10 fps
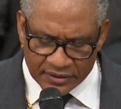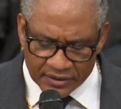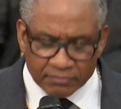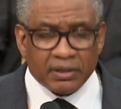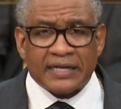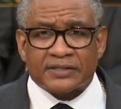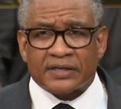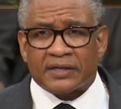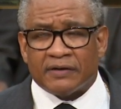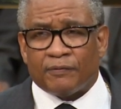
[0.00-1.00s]
The
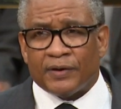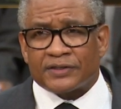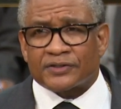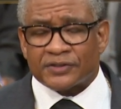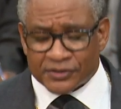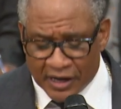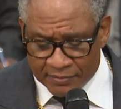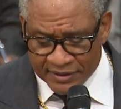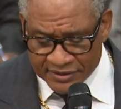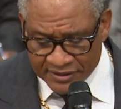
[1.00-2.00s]
blessing of which the
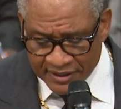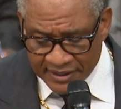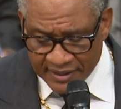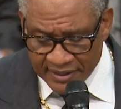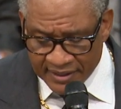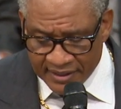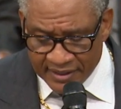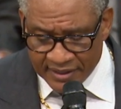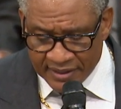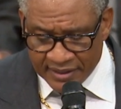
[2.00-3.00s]
psalmist
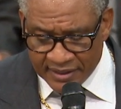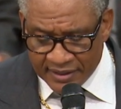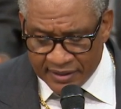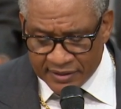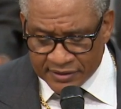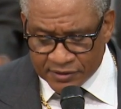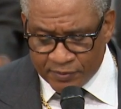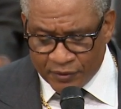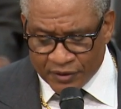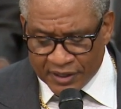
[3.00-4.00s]
uh, spoke